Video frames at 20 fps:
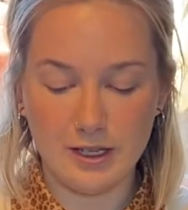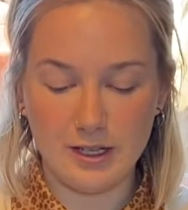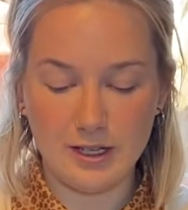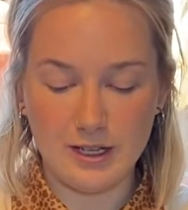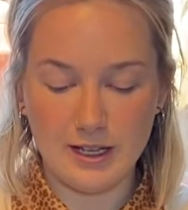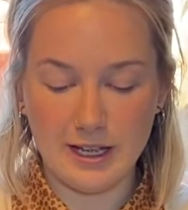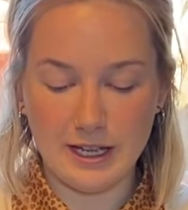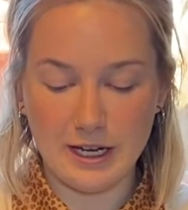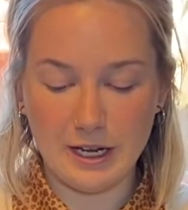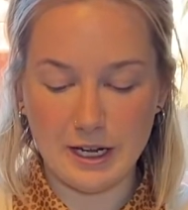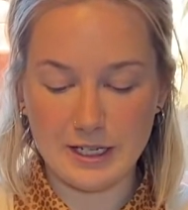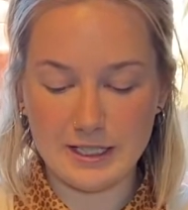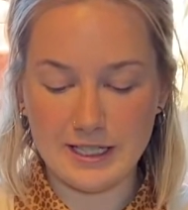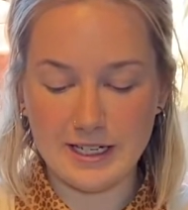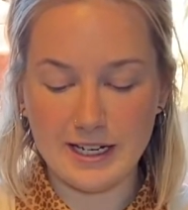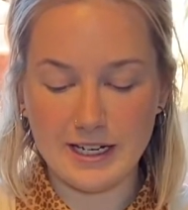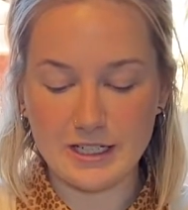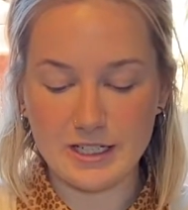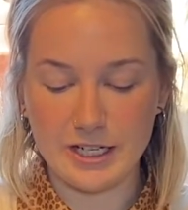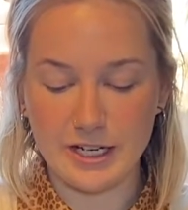And I did
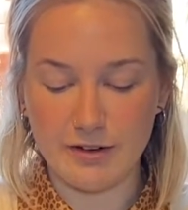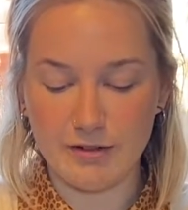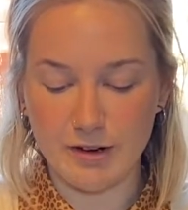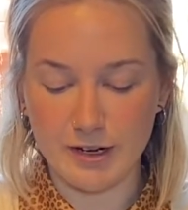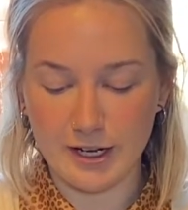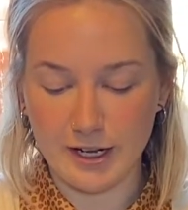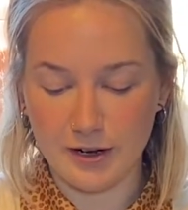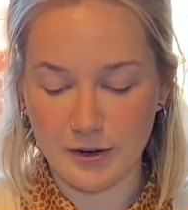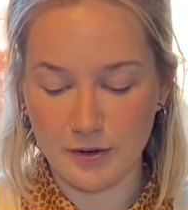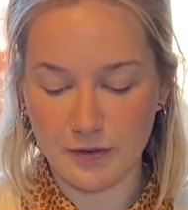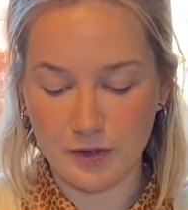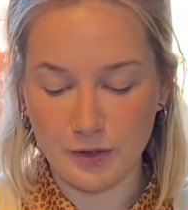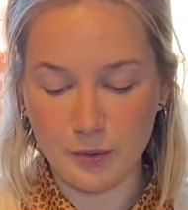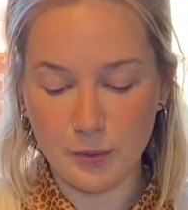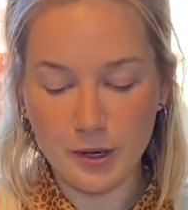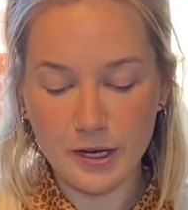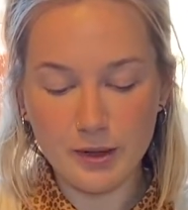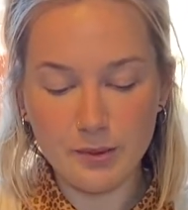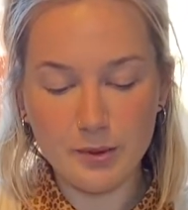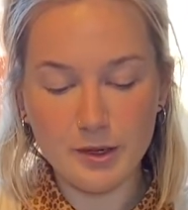actually run out of the
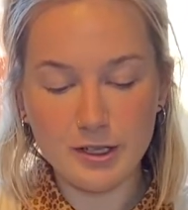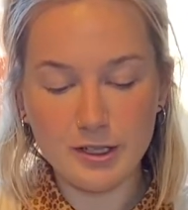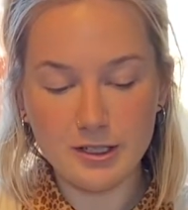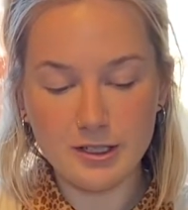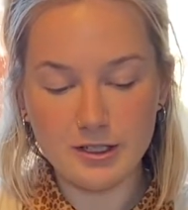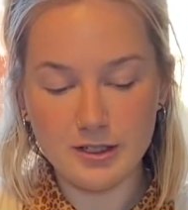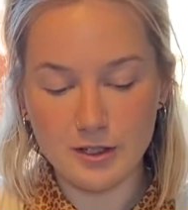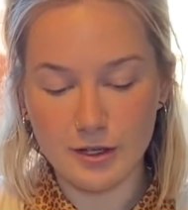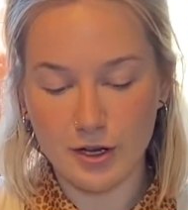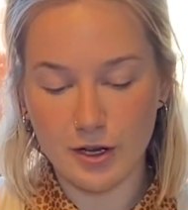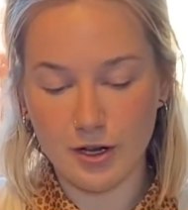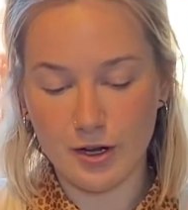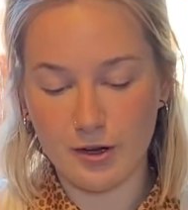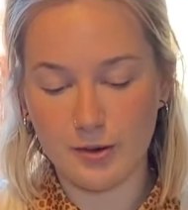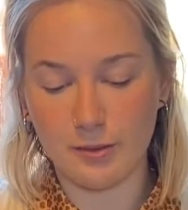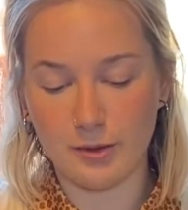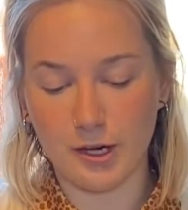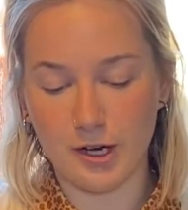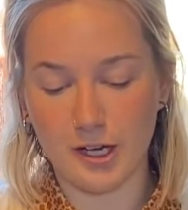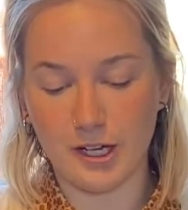white one, so I'm
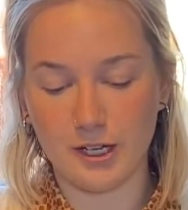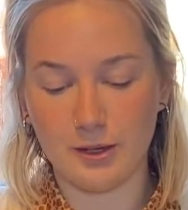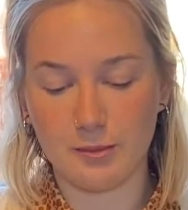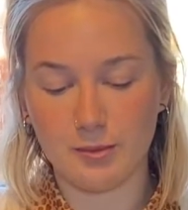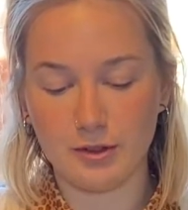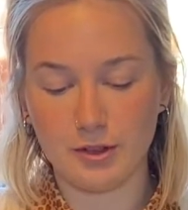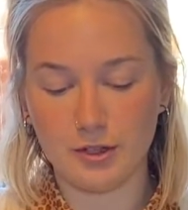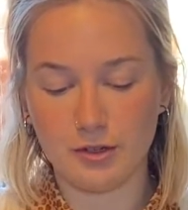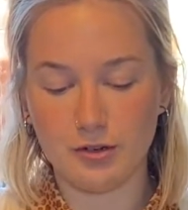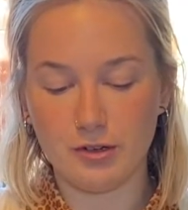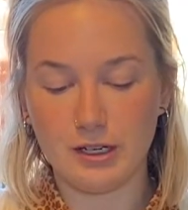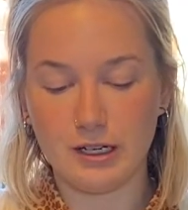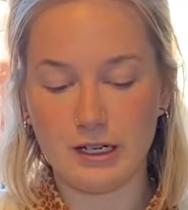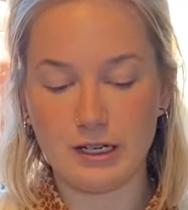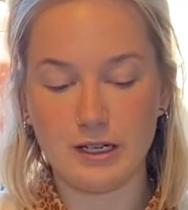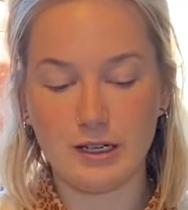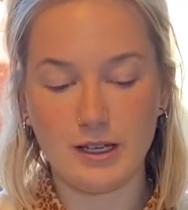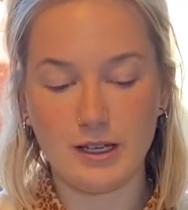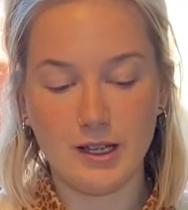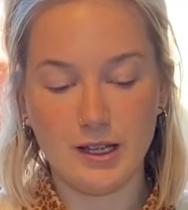going in with the green.
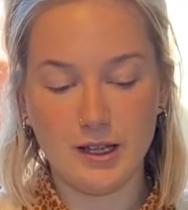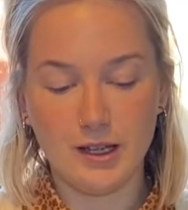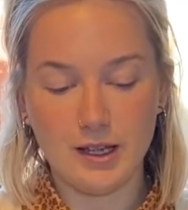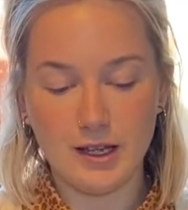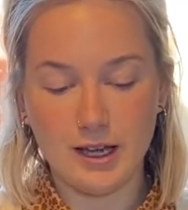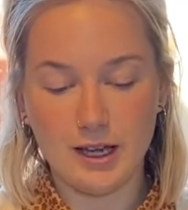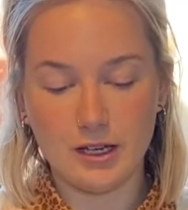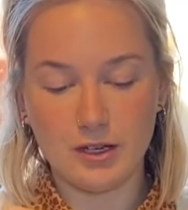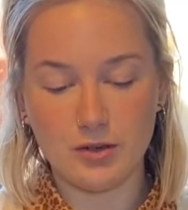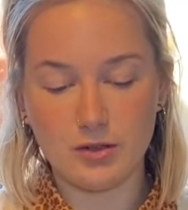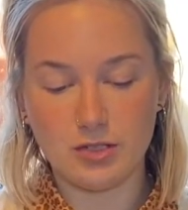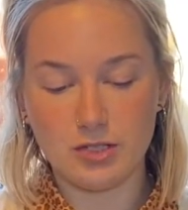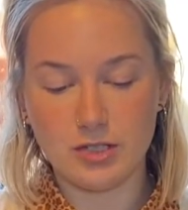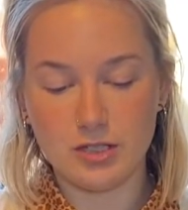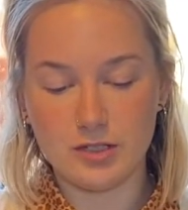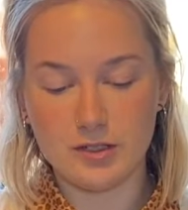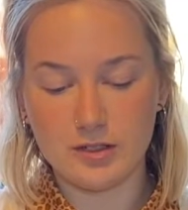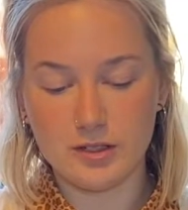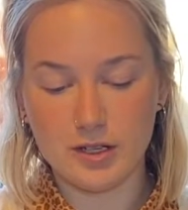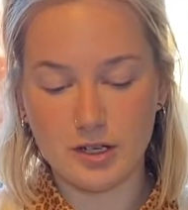And you're just
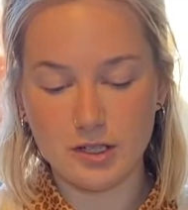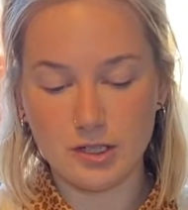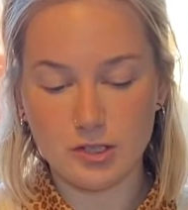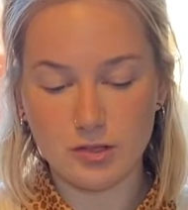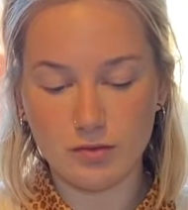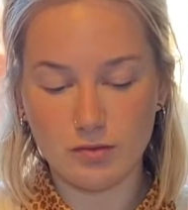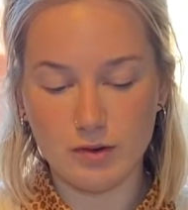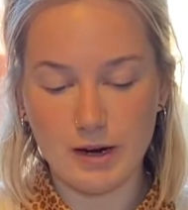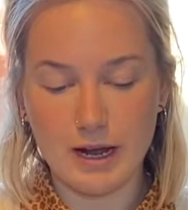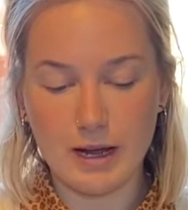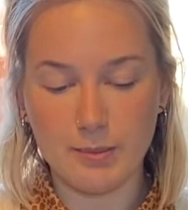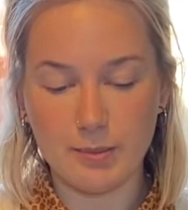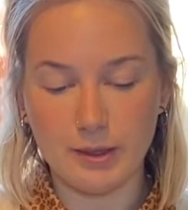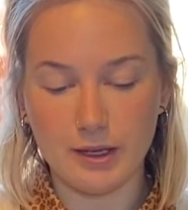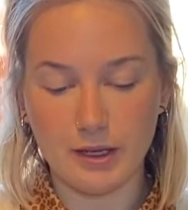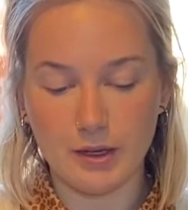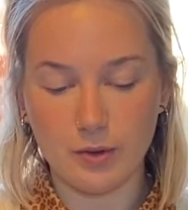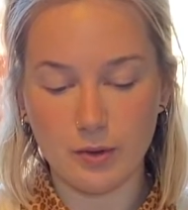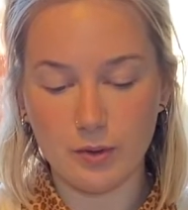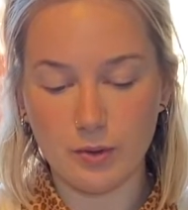going to wrap it
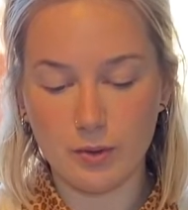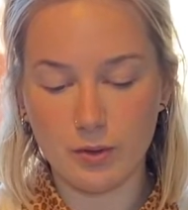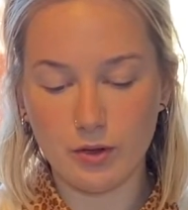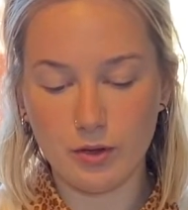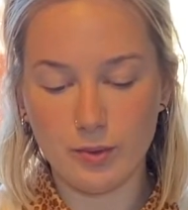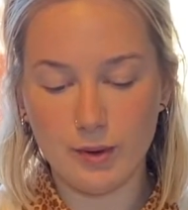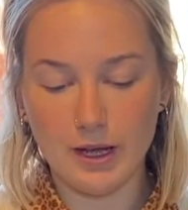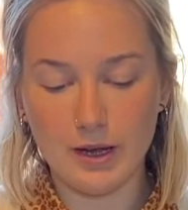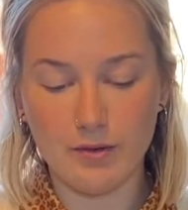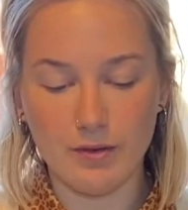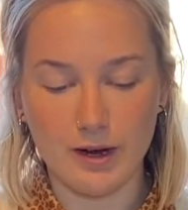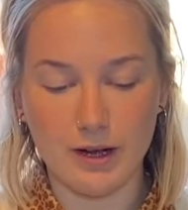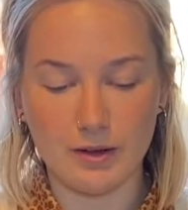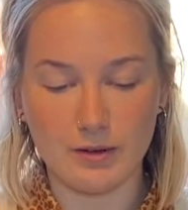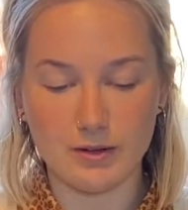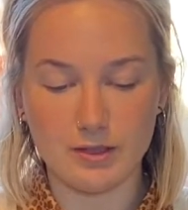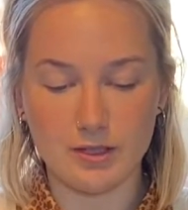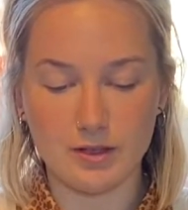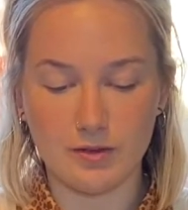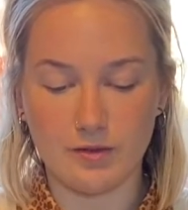all the way around
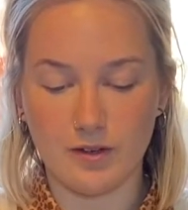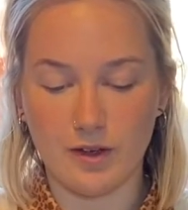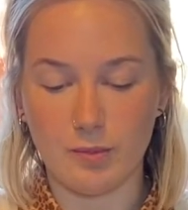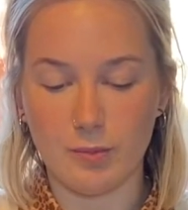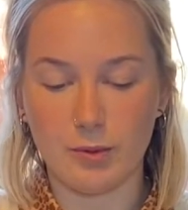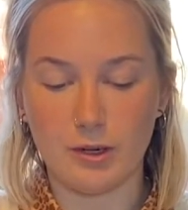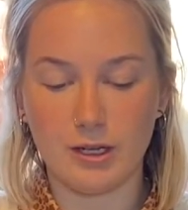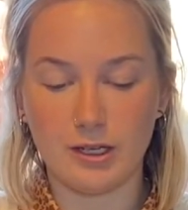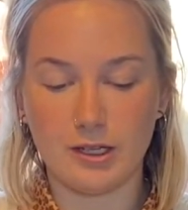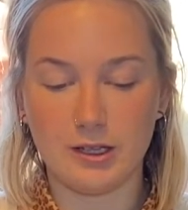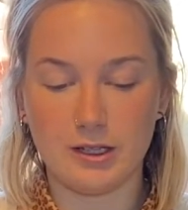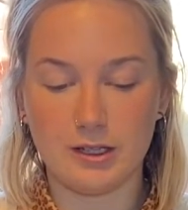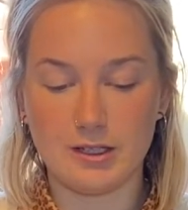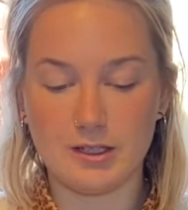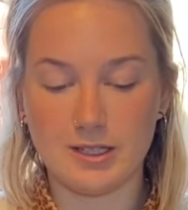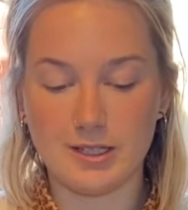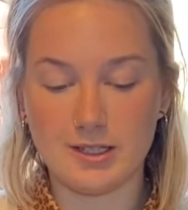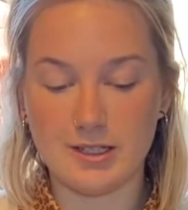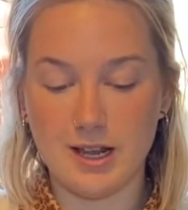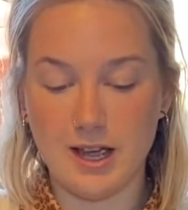the fabric. This
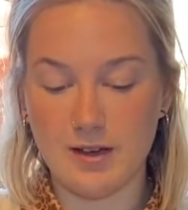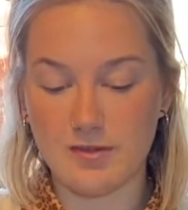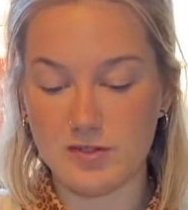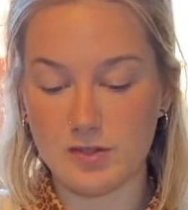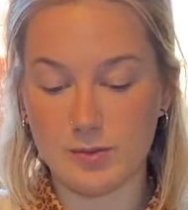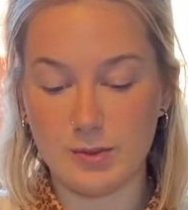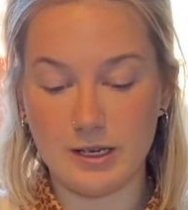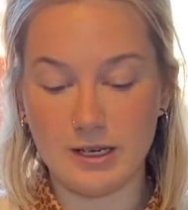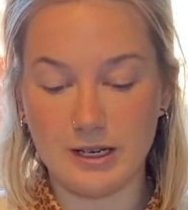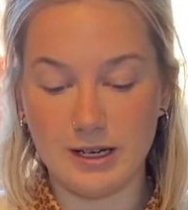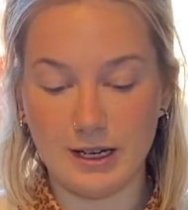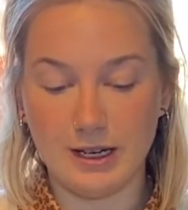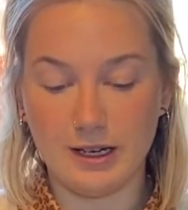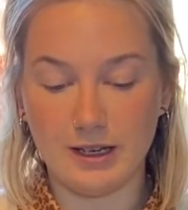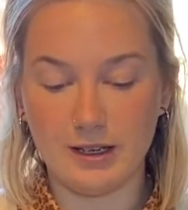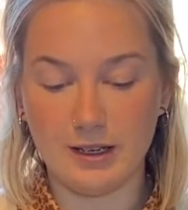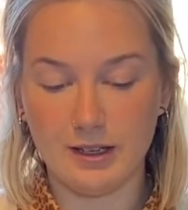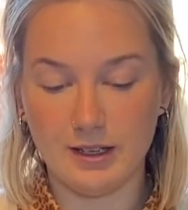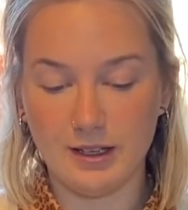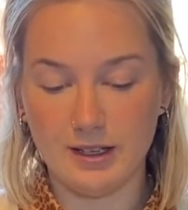doesn't have to be neat
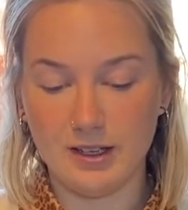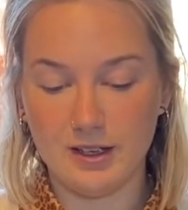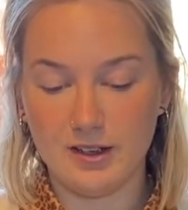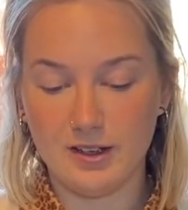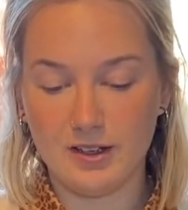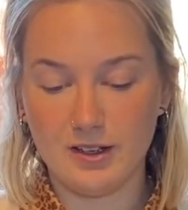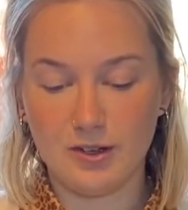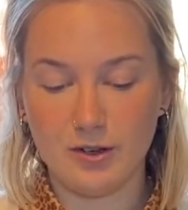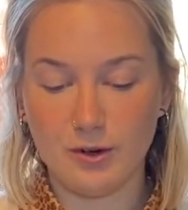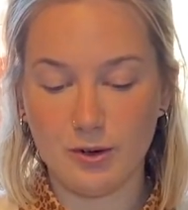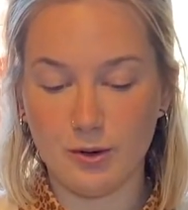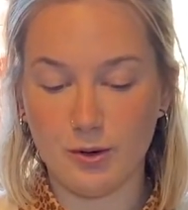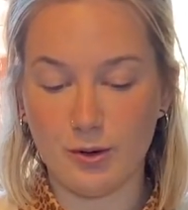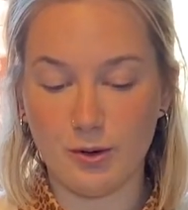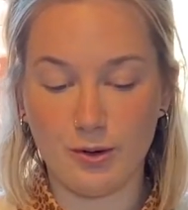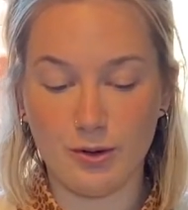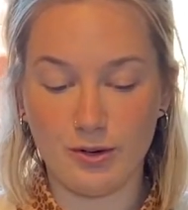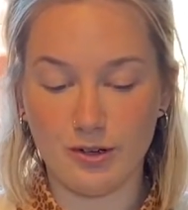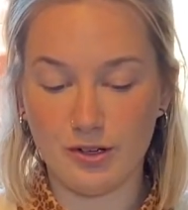or